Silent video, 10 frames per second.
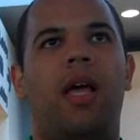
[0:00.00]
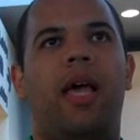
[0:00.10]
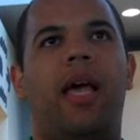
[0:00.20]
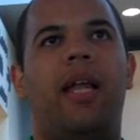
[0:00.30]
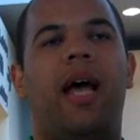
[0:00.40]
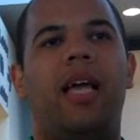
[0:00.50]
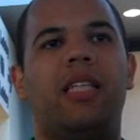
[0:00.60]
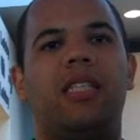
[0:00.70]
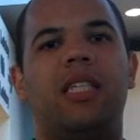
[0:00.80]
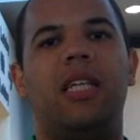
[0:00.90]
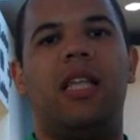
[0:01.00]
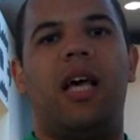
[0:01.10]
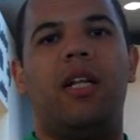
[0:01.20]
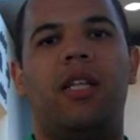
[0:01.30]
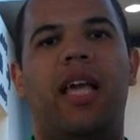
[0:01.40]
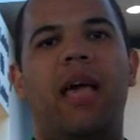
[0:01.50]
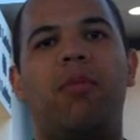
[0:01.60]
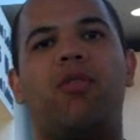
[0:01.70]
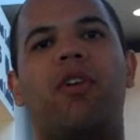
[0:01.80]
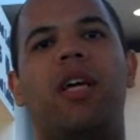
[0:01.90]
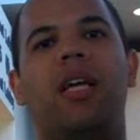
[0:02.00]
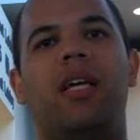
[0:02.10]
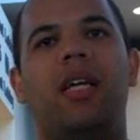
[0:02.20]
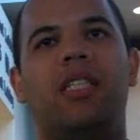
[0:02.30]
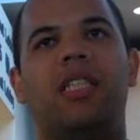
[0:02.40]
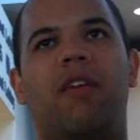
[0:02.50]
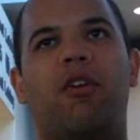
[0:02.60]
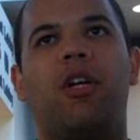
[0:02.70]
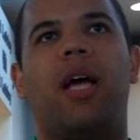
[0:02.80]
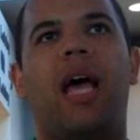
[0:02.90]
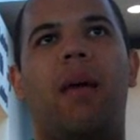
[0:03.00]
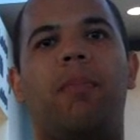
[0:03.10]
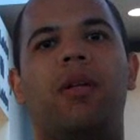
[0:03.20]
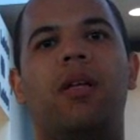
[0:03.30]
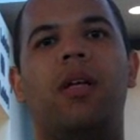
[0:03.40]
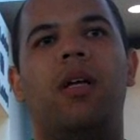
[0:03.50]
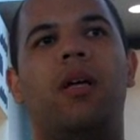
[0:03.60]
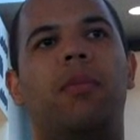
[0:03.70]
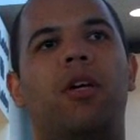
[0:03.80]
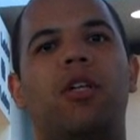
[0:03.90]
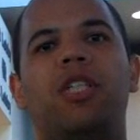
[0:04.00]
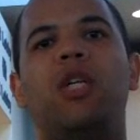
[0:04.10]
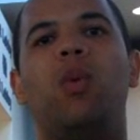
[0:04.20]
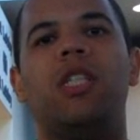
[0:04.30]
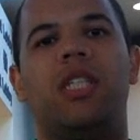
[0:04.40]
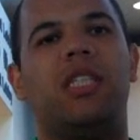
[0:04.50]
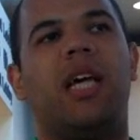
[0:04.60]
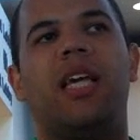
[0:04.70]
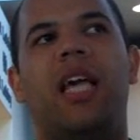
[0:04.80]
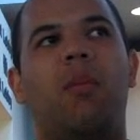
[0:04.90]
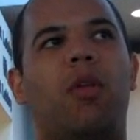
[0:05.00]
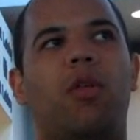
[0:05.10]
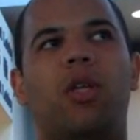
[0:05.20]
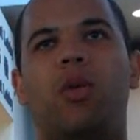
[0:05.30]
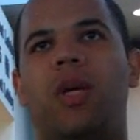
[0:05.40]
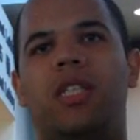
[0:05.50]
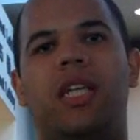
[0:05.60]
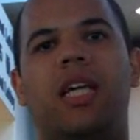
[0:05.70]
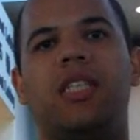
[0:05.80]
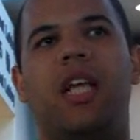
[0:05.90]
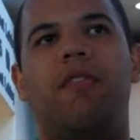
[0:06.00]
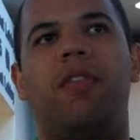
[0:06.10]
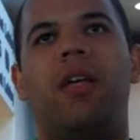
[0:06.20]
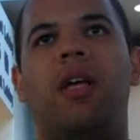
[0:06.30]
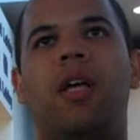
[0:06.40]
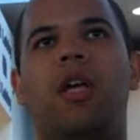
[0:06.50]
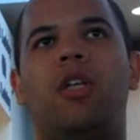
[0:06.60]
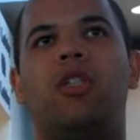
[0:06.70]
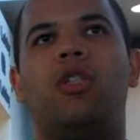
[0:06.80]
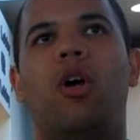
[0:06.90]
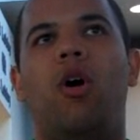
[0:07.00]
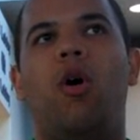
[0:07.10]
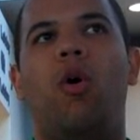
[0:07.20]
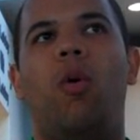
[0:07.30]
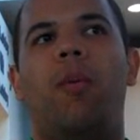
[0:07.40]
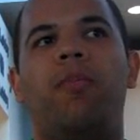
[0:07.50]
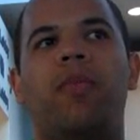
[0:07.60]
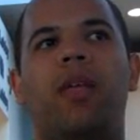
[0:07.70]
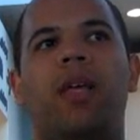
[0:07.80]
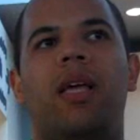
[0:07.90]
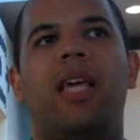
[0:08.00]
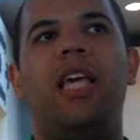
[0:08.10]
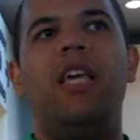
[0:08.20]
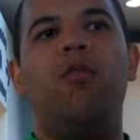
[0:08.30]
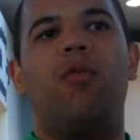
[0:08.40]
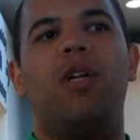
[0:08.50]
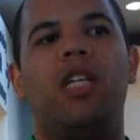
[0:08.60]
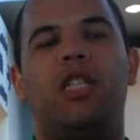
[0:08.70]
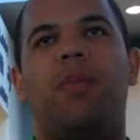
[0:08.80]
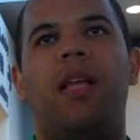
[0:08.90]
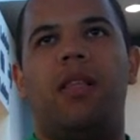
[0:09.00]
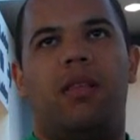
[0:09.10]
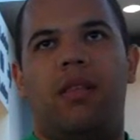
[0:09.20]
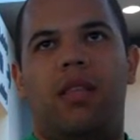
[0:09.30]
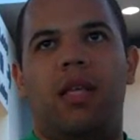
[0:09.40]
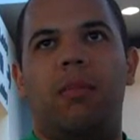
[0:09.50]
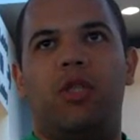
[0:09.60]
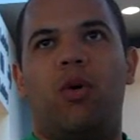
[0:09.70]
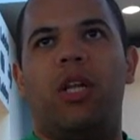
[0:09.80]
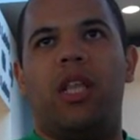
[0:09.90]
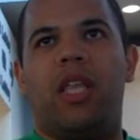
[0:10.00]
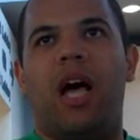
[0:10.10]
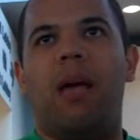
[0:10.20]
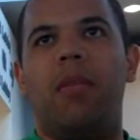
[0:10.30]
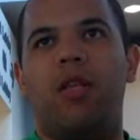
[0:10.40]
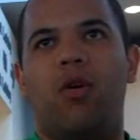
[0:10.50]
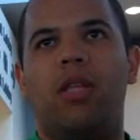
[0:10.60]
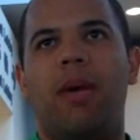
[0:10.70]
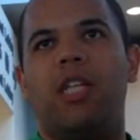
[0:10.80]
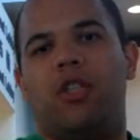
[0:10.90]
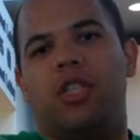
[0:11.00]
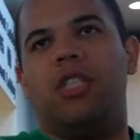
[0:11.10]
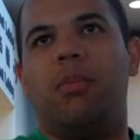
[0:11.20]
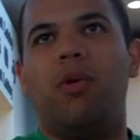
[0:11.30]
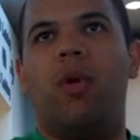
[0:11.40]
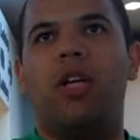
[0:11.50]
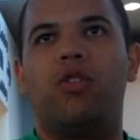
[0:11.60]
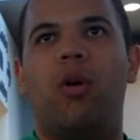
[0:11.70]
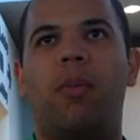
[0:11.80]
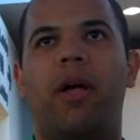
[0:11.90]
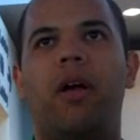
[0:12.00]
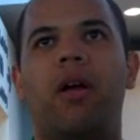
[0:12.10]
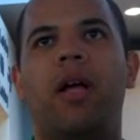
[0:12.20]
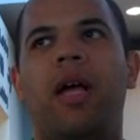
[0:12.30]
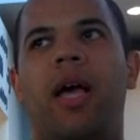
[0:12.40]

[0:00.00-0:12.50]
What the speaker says: And I could see that Game 3 is never going to happen because he wins the second game with only 20 seconds left. So he really spent the majority of the time during the match because he's the Blue White Control player.